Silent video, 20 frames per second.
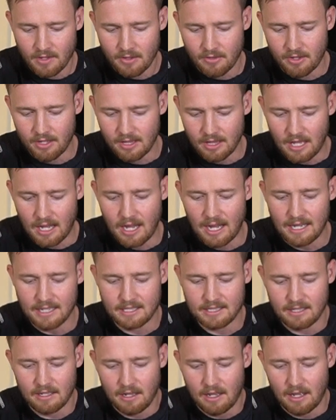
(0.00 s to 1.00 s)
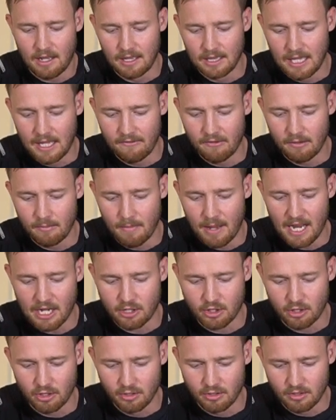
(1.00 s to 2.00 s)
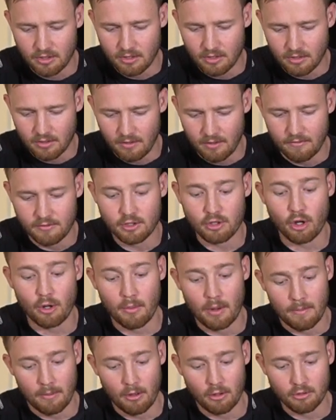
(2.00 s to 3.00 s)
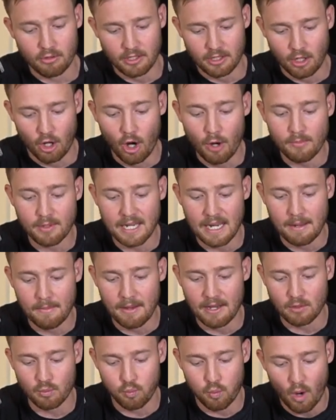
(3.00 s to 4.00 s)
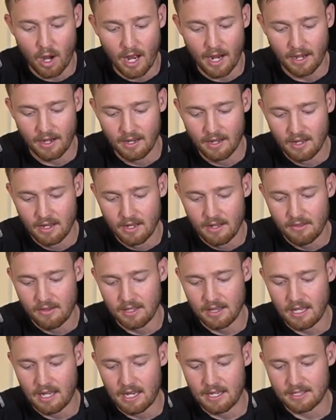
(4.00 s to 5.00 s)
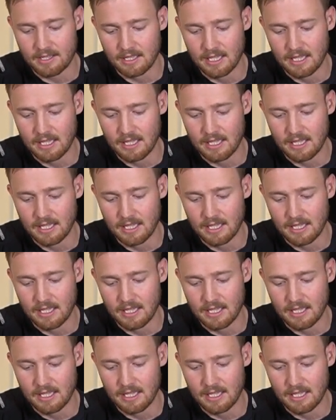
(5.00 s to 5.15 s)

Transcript: the last 11 matches. I'm sorry, my apologies. The home team has won the last